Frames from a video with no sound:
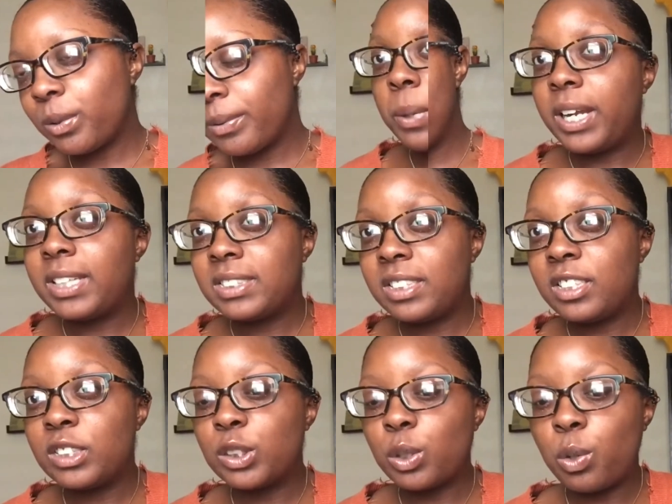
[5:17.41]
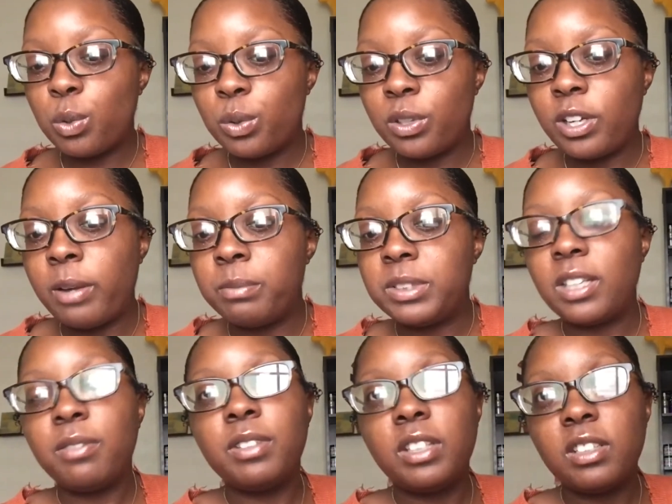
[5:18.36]
But as it gets colder, I'm
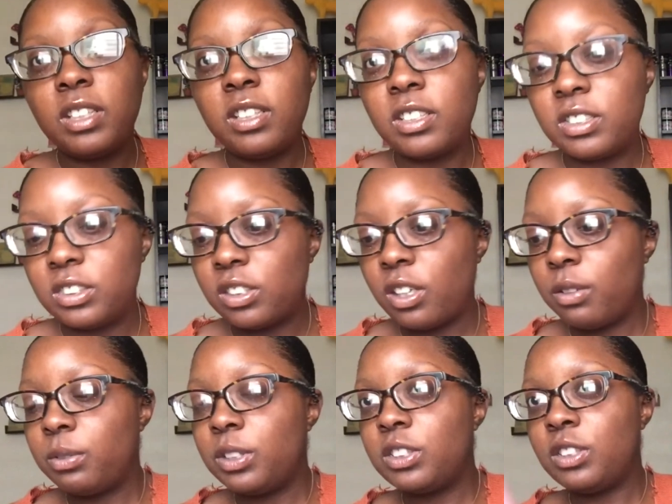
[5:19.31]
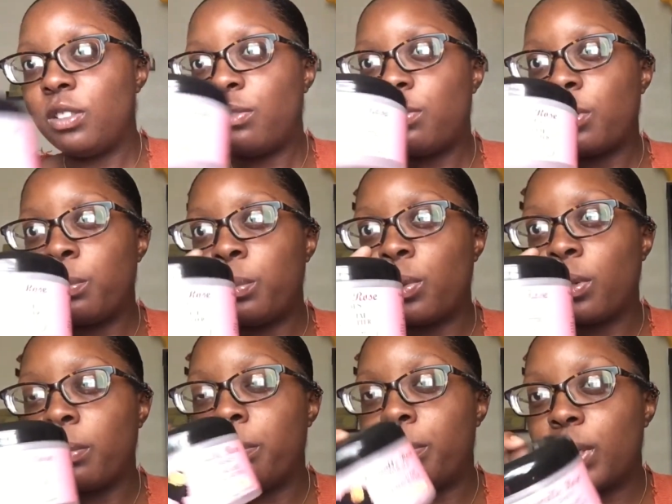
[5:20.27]
definitely gonna start reaching for more
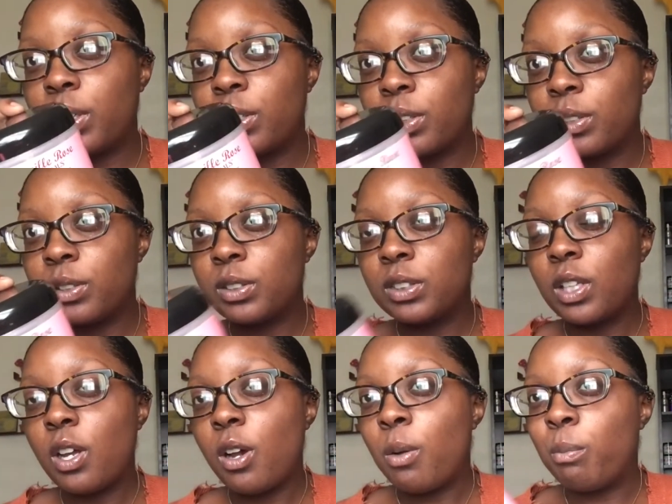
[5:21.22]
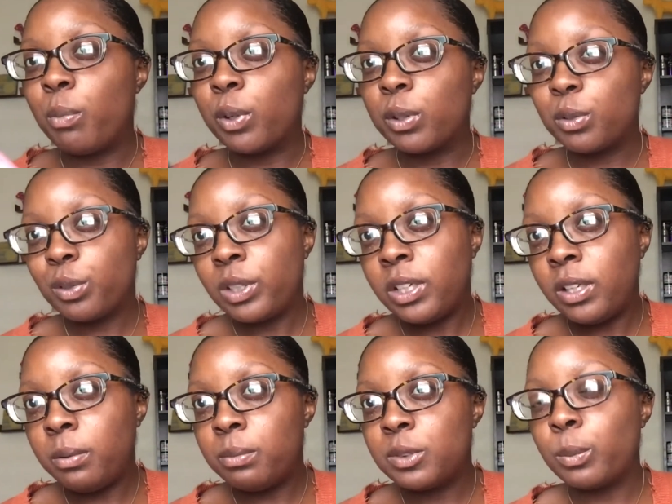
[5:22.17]
butters, more
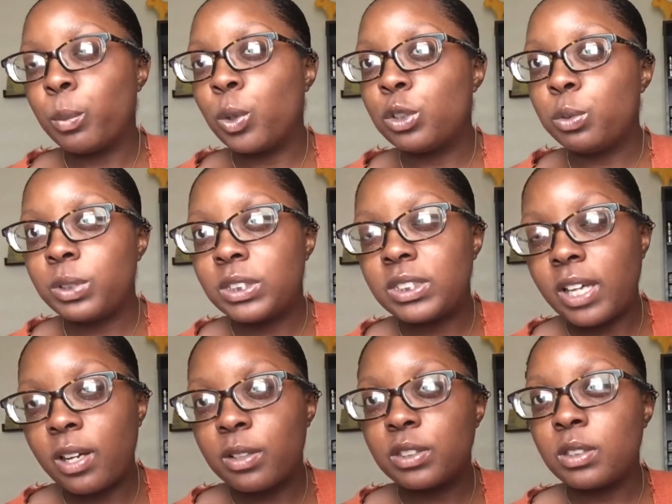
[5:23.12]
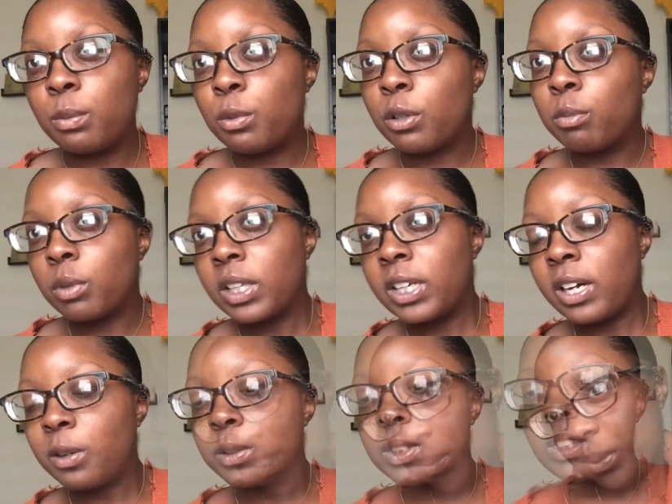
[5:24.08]
creams, more twist outs, and more braid
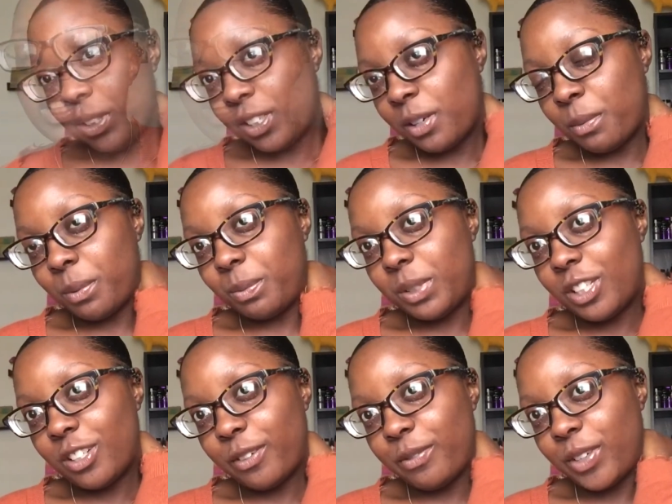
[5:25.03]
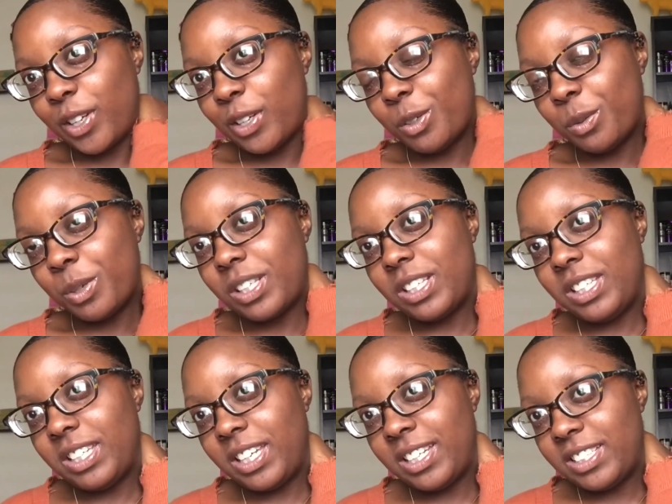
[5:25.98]
outs. I just wanted to come up here very
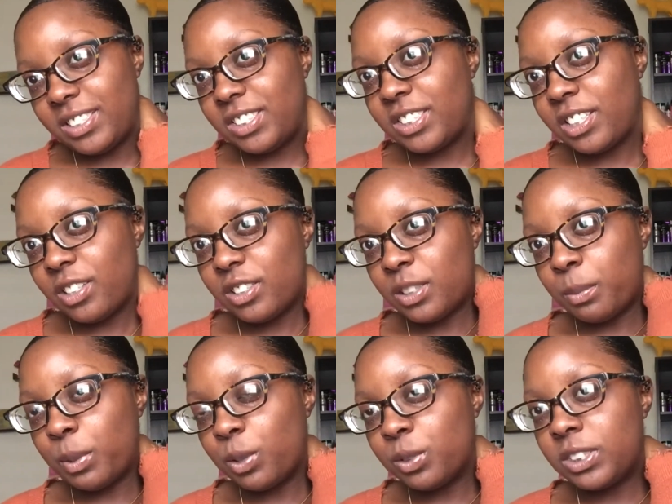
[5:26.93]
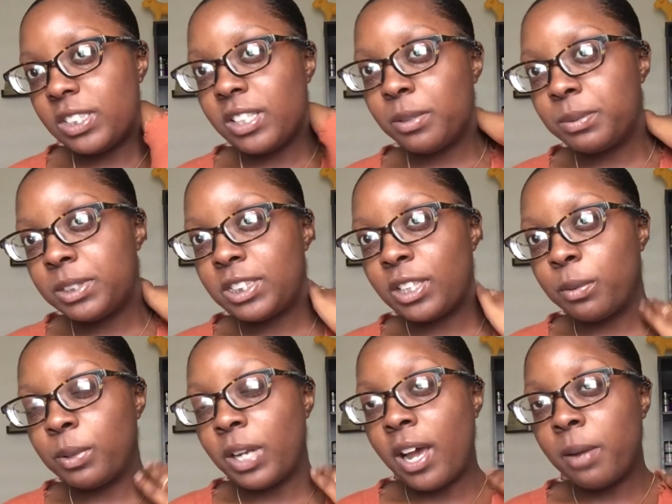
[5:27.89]
quickly and share some of those tips, share
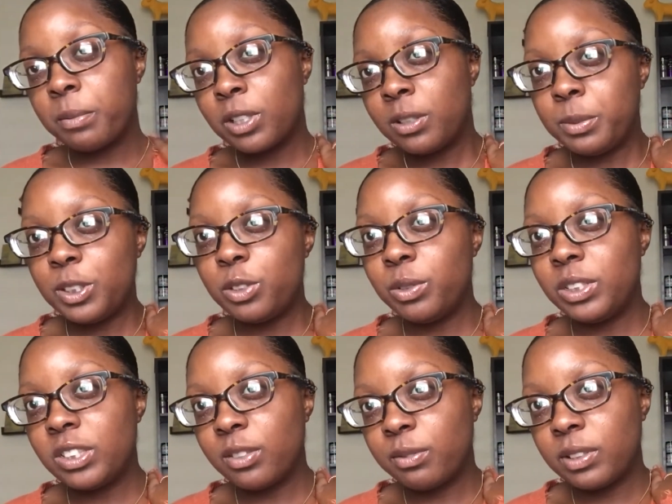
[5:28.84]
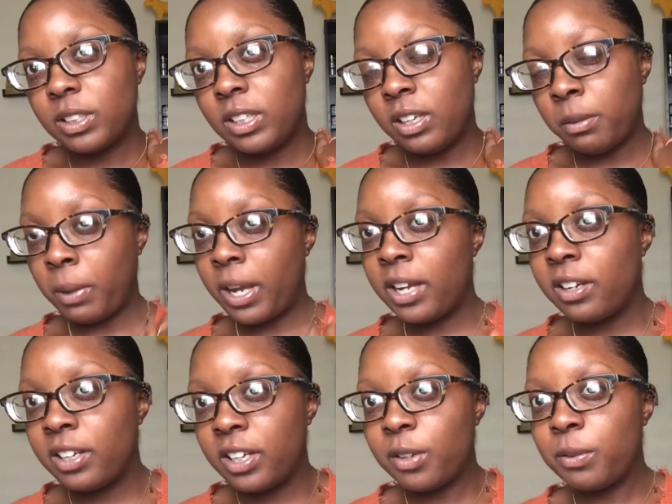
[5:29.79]
what I'm gonna be doing differently in my hair
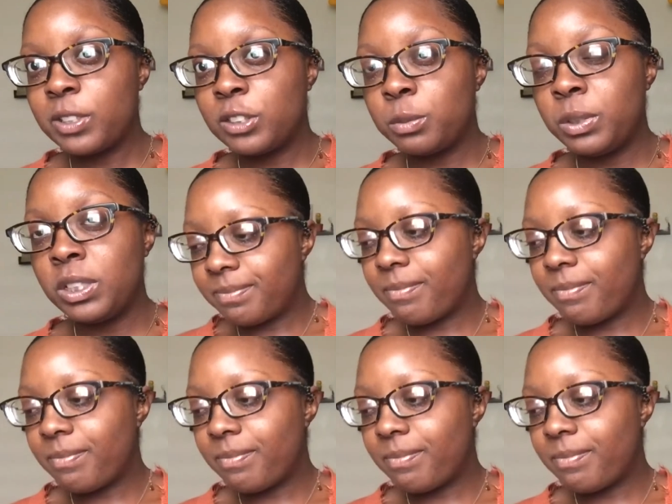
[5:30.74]
care regimen.